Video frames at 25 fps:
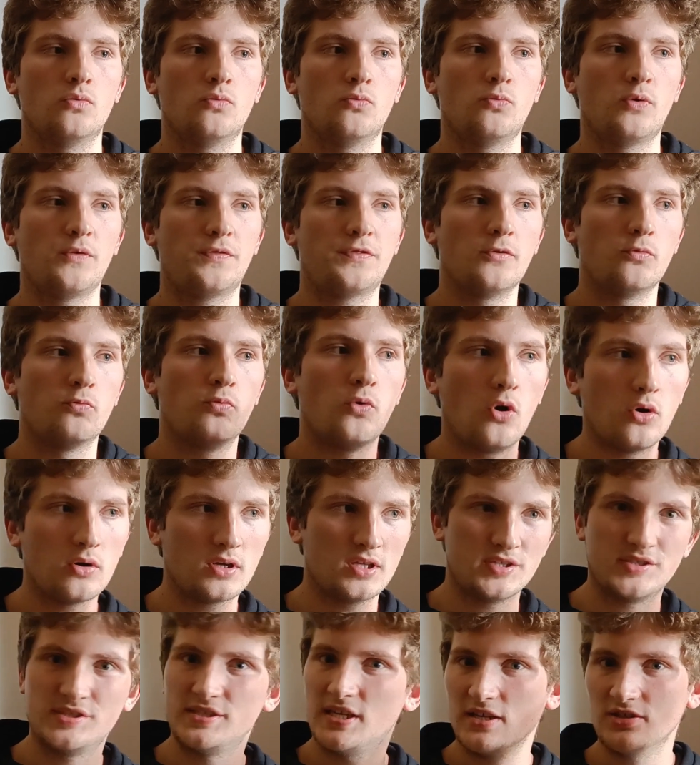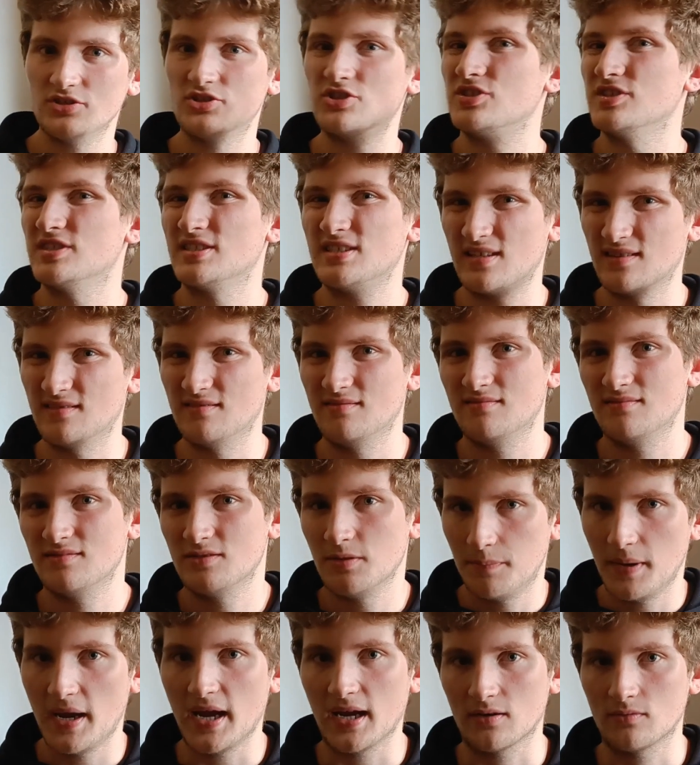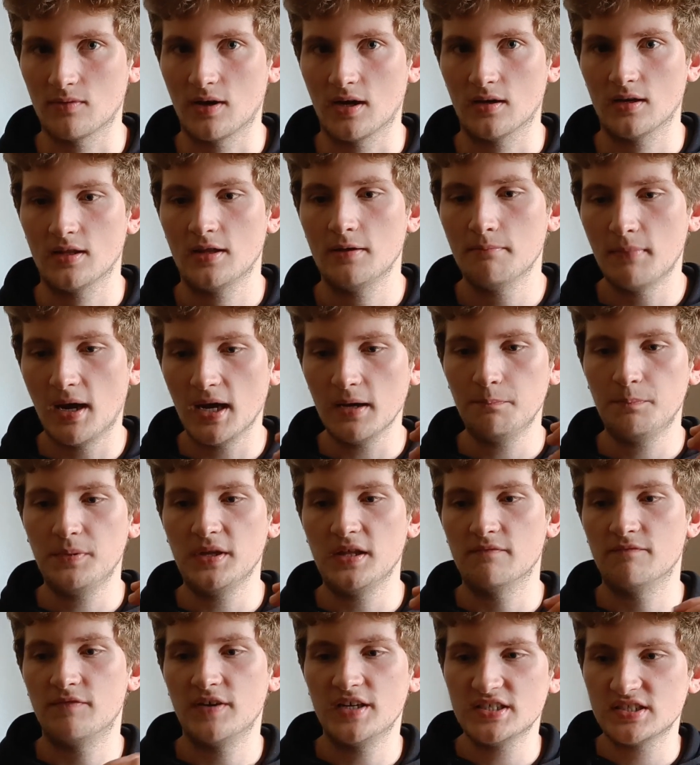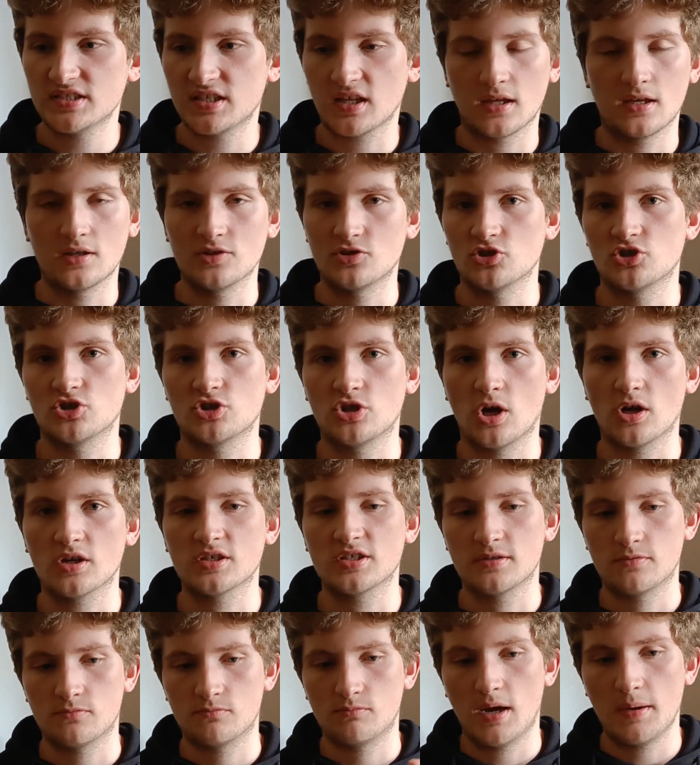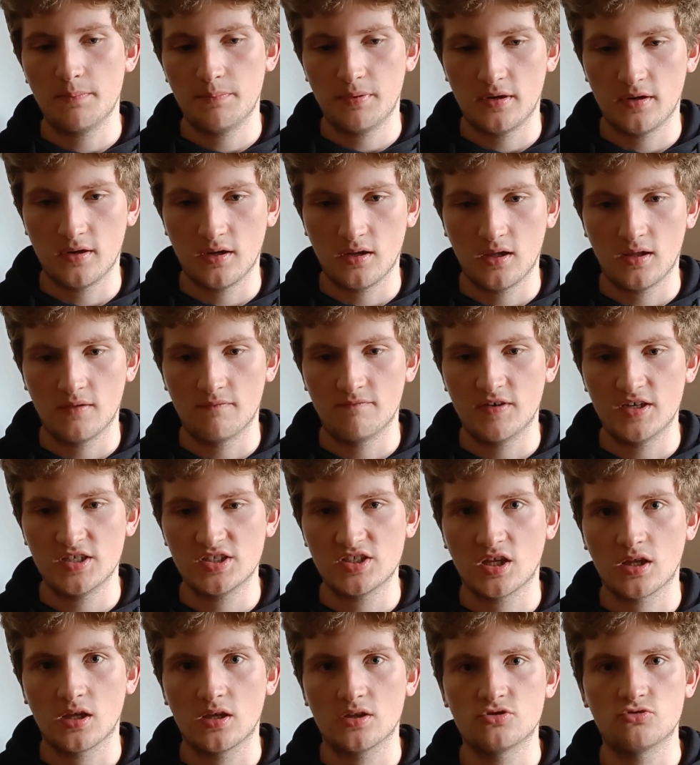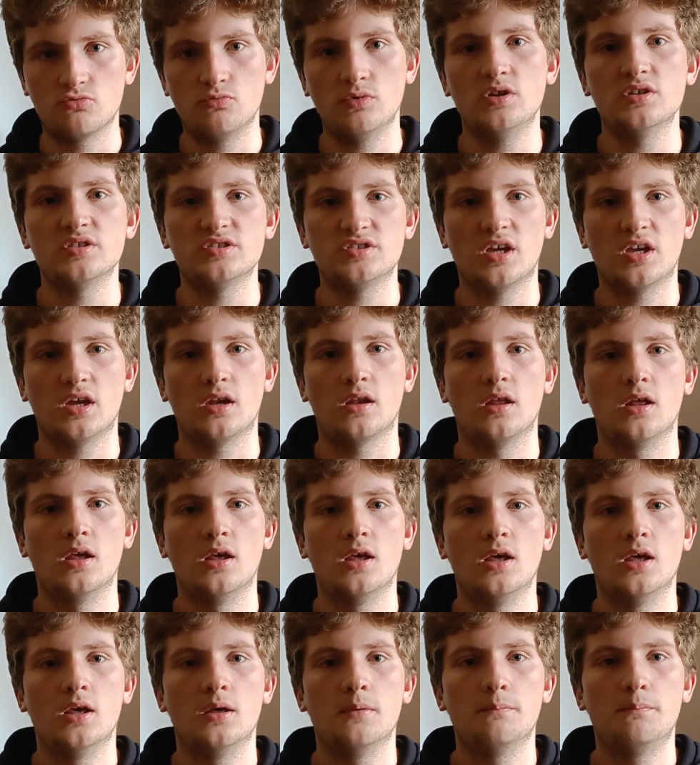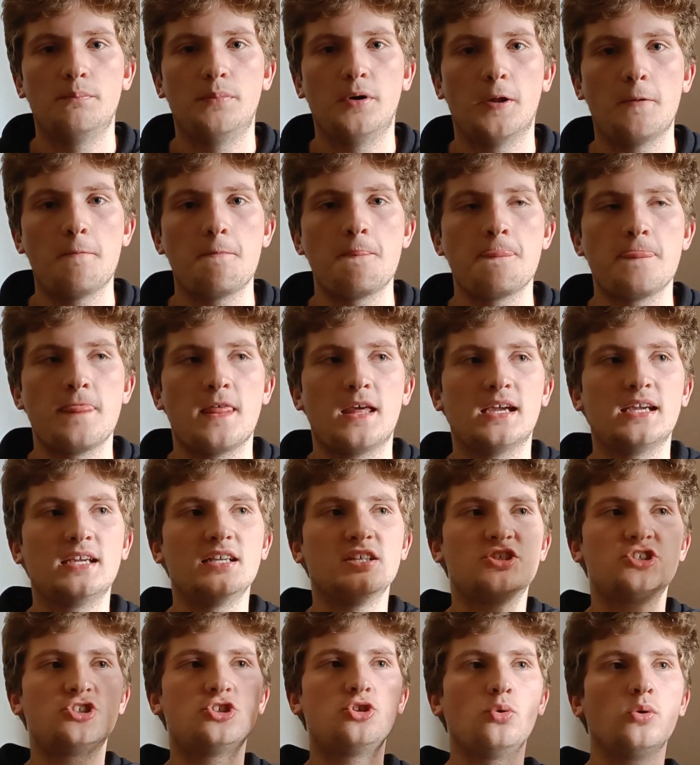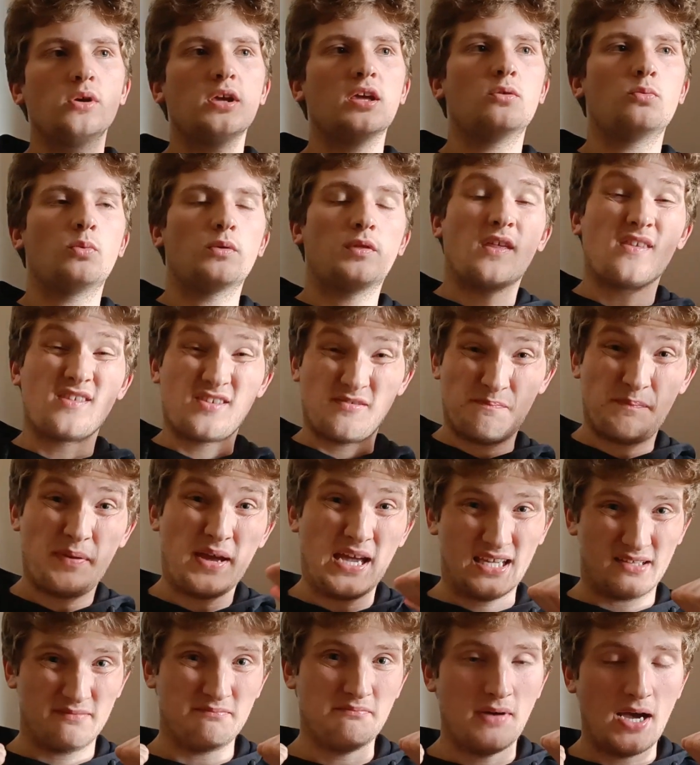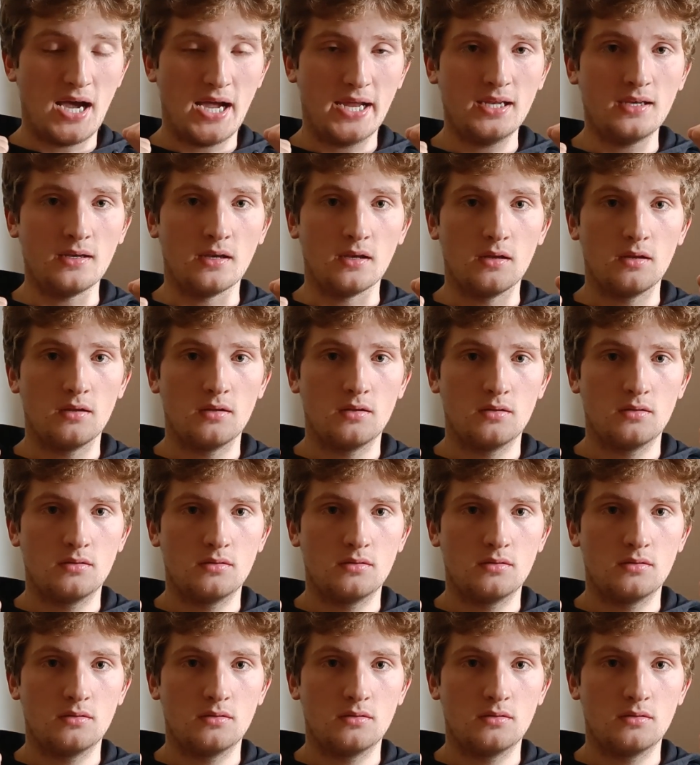with the wrong intentions in the back, right? He might be investing into stocks and might be investing into real estate, but he's doing it with his back mind,